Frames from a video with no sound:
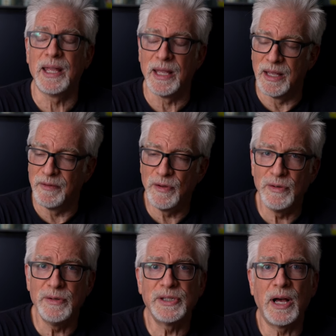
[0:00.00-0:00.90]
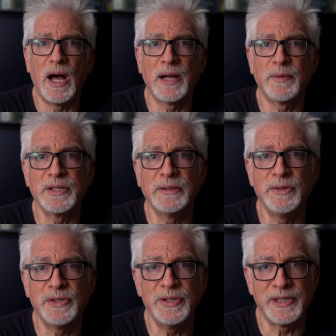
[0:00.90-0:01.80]
If you use a
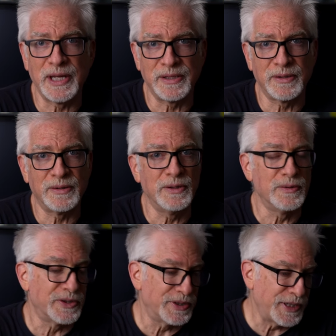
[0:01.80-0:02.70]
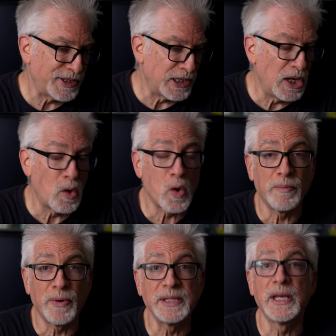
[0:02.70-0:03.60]
high-resolution sensor, use stitching, or
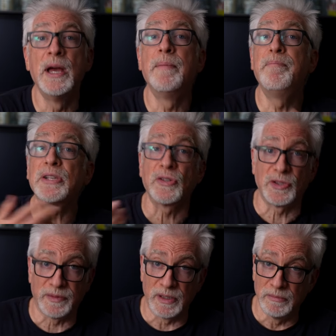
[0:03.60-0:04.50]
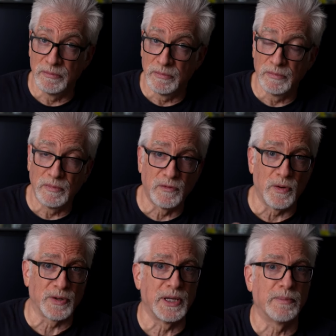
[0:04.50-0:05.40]
embrace pixel shifting,
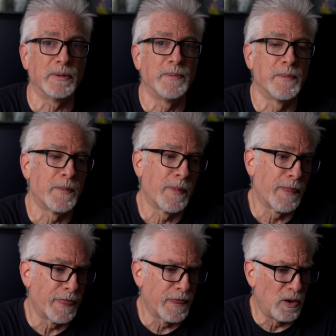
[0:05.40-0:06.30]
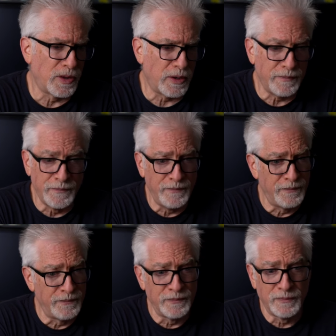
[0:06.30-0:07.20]
for example. Although
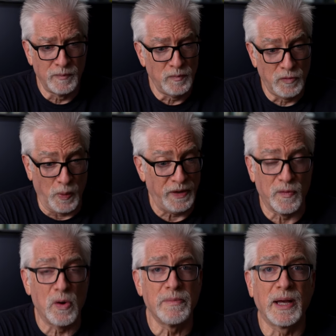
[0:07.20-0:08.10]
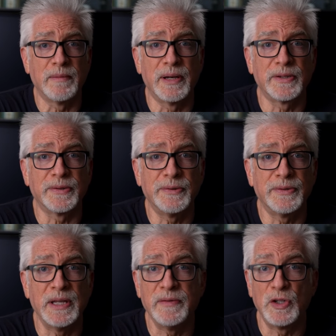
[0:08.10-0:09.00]
24
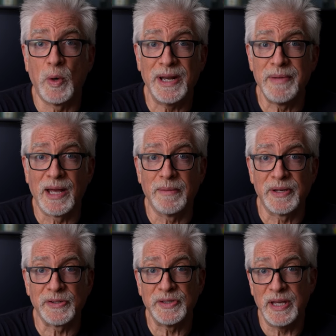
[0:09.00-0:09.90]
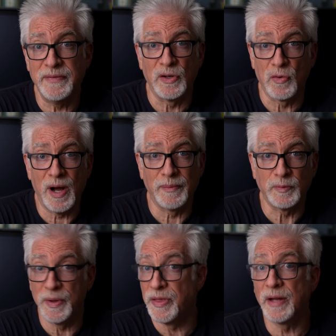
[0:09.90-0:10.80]
megapixels, even 20 megapixels, even cropped,
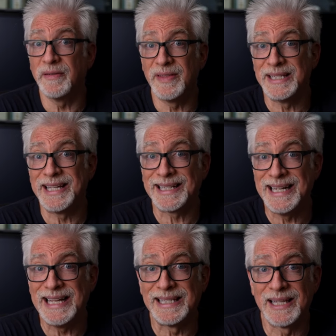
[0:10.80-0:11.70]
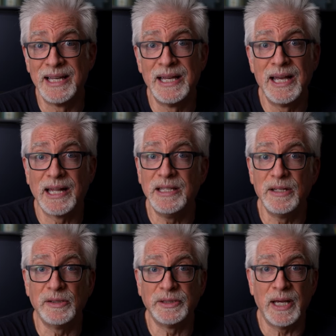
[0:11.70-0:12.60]
with none of these techniques, can
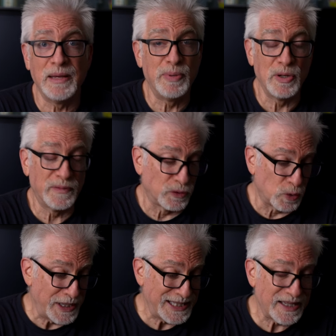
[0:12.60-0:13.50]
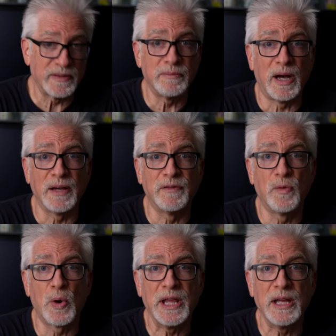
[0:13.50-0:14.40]
yield a beautiful 27 by
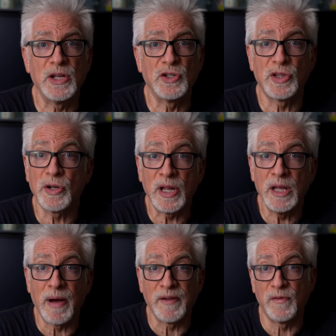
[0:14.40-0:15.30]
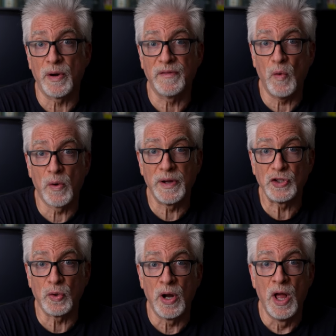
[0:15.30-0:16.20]
40 inch, 30 by 44
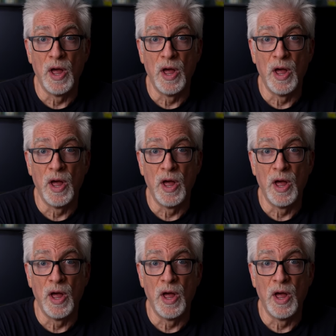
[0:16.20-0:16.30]
inch, or